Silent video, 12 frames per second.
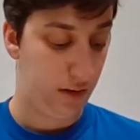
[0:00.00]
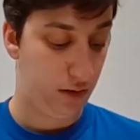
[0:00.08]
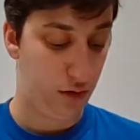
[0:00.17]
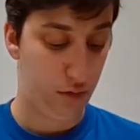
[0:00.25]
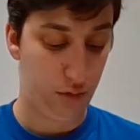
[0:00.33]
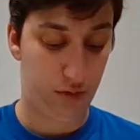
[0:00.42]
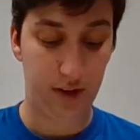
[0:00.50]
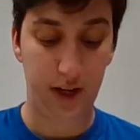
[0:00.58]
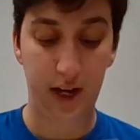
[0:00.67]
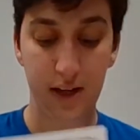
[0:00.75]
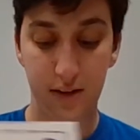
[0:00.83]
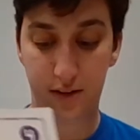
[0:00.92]
You
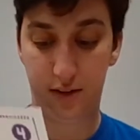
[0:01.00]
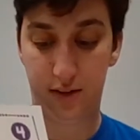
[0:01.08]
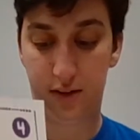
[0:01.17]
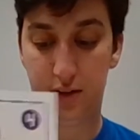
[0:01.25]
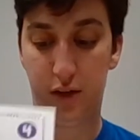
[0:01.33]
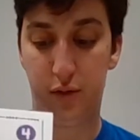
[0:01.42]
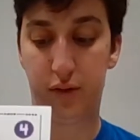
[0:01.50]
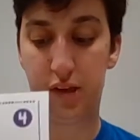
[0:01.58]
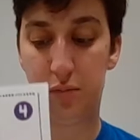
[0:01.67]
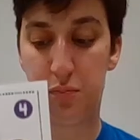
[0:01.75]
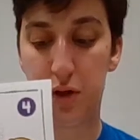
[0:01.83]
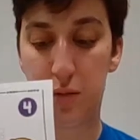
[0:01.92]

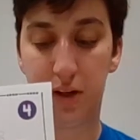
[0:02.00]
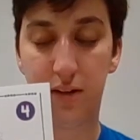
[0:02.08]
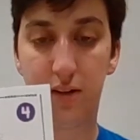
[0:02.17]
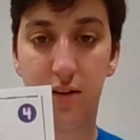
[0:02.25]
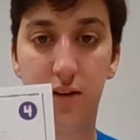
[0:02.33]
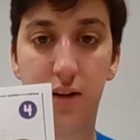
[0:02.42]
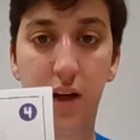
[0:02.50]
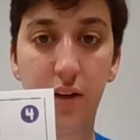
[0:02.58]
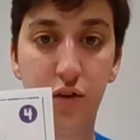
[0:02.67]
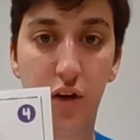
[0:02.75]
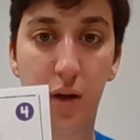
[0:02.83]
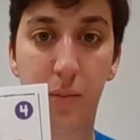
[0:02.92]
experiment to
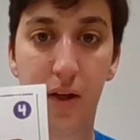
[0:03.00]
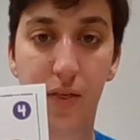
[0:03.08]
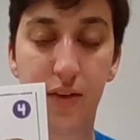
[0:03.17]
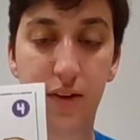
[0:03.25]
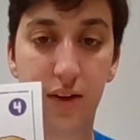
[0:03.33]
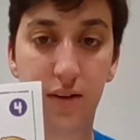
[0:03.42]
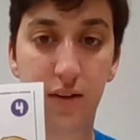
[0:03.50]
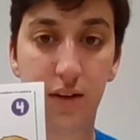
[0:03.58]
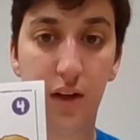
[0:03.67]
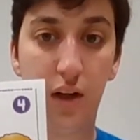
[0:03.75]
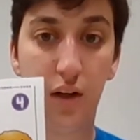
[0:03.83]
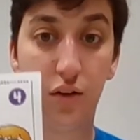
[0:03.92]
test your hypothesis.
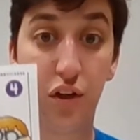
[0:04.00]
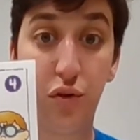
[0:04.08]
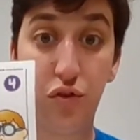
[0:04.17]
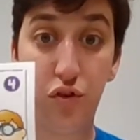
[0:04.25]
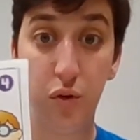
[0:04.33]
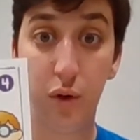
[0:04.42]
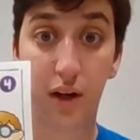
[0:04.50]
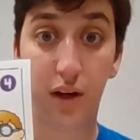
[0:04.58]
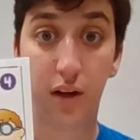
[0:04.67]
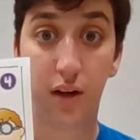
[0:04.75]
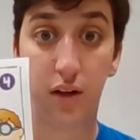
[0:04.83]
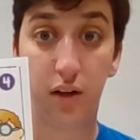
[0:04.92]
So you do it.
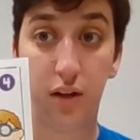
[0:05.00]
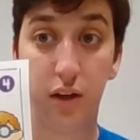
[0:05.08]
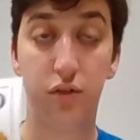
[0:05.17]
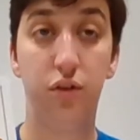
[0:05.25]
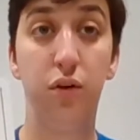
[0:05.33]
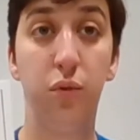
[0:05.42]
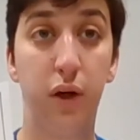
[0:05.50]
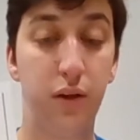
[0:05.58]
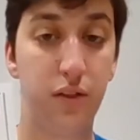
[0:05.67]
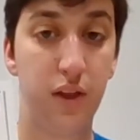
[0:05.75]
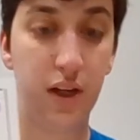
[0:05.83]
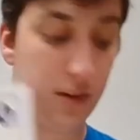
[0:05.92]
You do what you
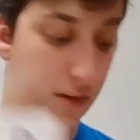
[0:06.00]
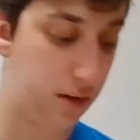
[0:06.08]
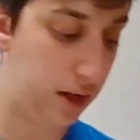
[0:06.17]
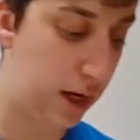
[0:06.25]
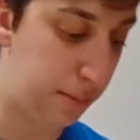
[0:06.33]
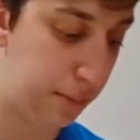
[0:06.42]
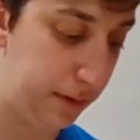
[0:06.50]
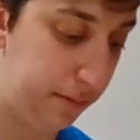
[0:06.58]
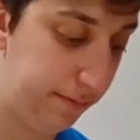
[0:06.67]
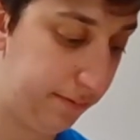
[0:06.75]
think is going to happen.